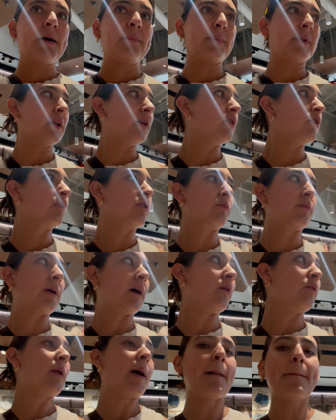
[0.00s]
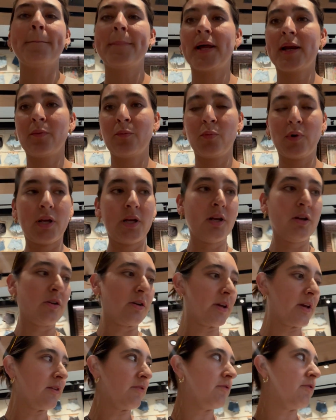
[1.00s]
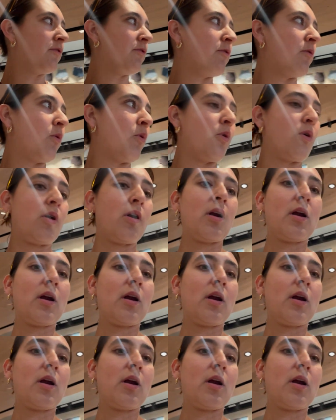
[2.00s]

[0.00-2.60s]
I'm gonna look around, but I'm really looking for